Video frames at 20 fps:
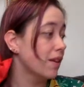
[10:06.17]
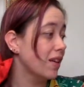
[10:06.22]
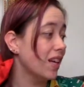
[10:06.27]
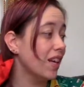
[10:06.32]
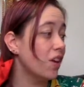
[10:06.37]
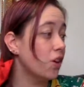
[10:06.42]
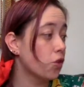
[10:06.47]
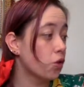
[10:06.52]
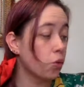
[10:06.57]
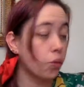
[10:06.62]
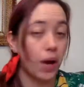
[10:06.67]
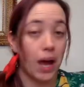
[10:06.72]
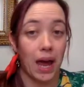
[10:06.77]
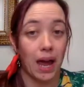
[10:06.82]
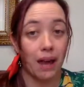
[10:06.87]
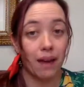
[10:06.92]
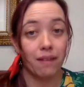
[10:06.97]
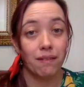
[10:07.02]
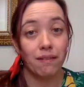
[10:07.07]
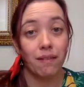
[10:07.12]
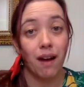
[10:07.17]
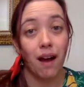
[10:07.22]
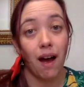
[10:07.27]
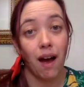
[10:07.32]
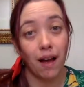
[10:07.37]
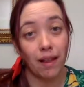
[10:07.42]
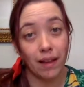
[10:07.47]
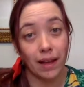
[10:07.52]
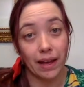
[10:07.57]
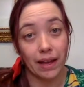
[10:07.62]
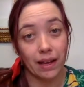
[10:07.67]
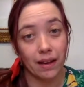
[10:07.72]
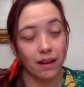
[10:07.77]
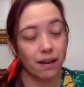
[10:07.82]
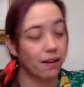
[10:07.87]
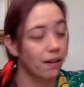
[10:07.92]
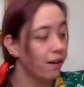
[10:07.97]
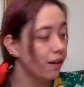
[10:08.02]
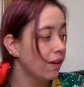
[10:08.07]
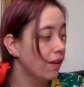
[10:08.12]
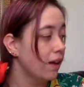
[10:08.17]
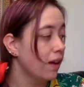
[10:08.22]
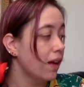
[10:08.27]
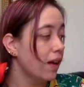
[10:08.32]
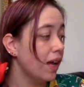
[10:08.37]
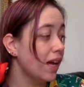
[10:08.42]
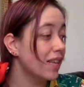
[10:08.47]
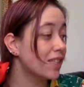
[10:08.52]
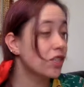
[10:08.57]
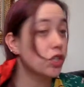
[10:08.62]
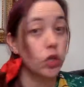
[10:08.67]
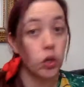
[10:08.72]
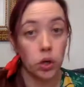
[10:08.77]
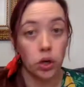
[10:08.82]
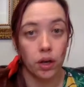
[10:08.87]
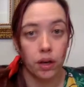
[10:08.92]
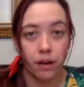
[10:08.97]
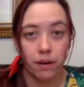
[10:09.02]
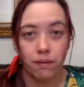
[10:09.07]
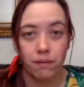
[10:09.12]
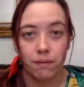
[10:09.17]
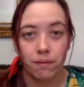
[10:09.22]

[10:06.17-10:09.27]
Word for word: Either way, I like it. It's good.